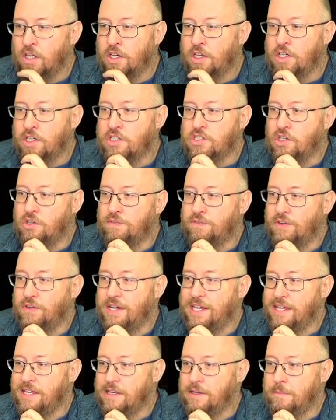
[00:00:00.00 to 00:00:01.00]
So for
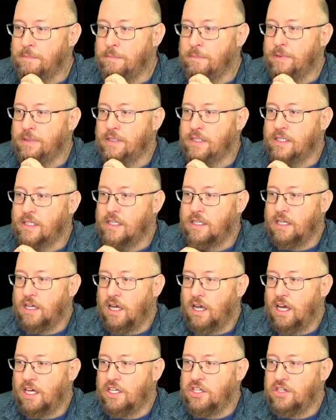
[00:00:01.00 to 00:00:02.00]
him,
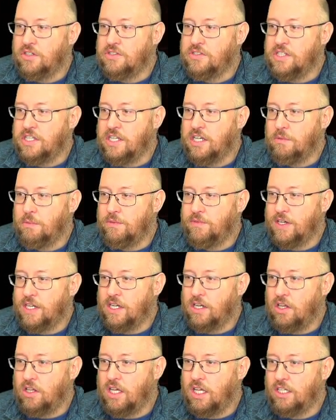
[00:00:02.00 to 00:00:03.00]
you can see here we've got it
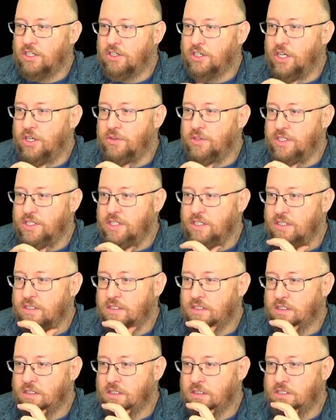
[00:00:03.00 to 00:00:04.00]
all color coded,
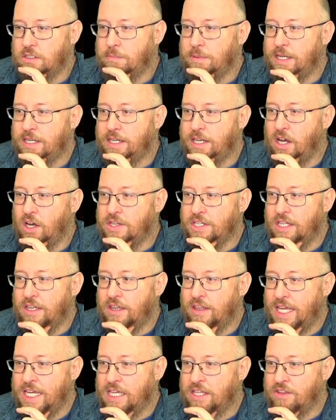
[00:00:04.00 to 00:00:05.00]
depending on the
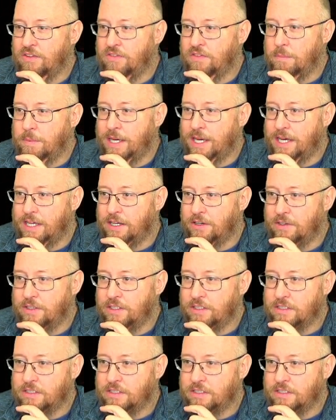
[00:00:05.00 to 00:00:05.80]
length of the pattern.